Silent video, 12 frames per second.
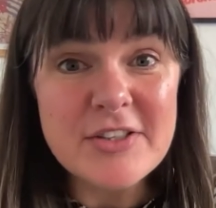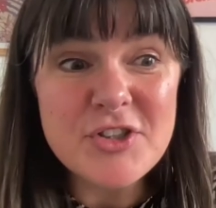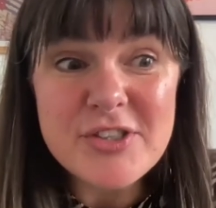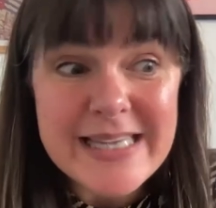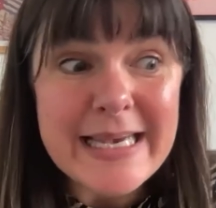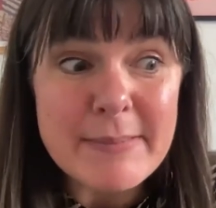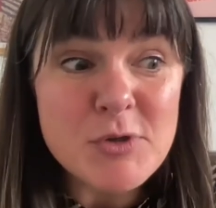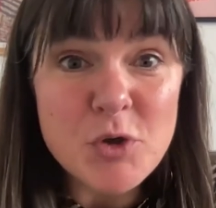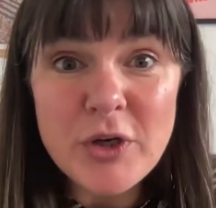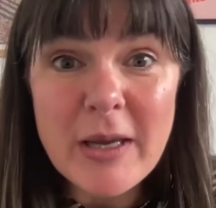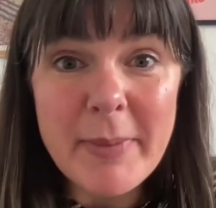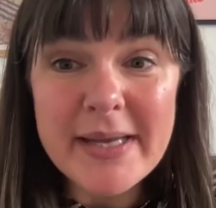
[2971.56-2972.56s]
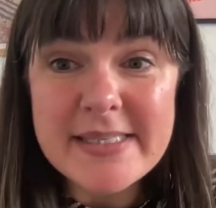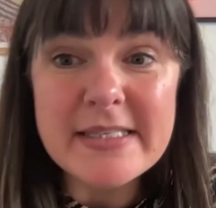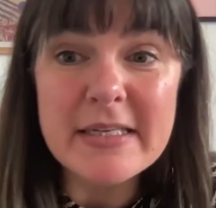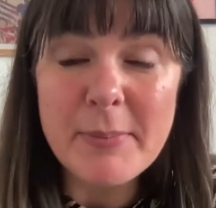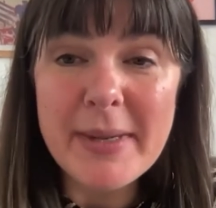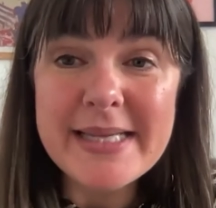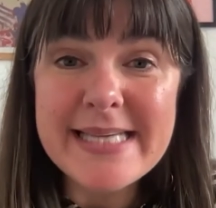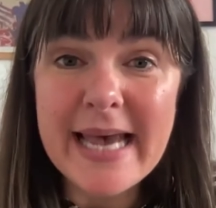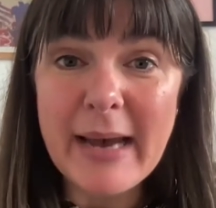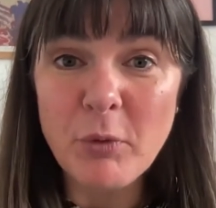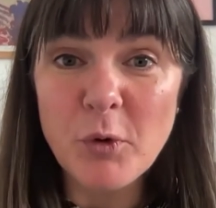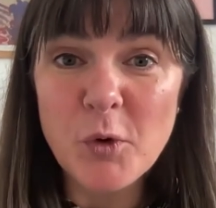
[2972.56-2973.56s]
just keep talking about it, no matter
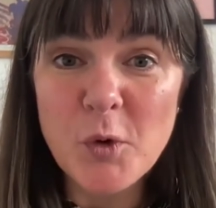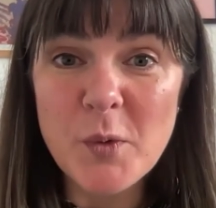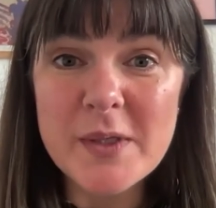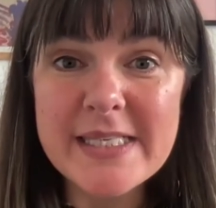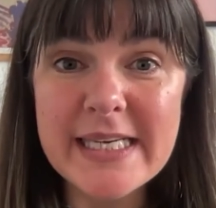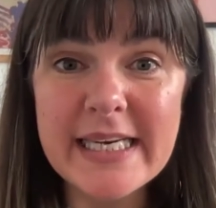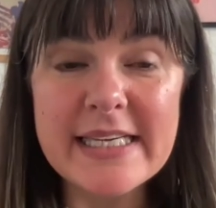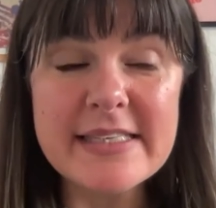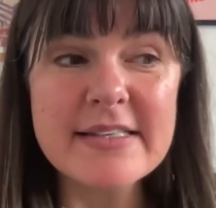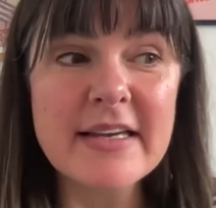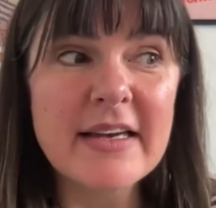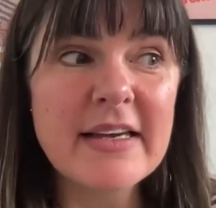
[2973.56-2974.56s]
how awkward it is.